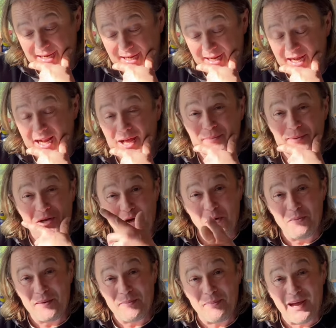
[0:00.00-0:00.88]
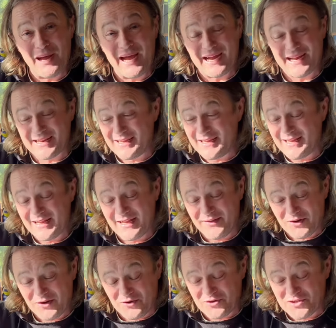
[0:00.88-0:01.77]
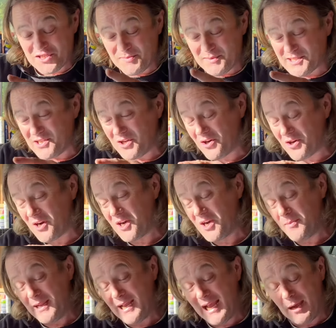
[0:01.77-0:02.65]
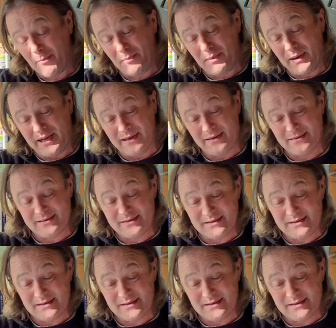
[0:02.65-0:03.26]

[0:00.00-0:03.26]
and I'll be coming back, and the customer's not going to be happy.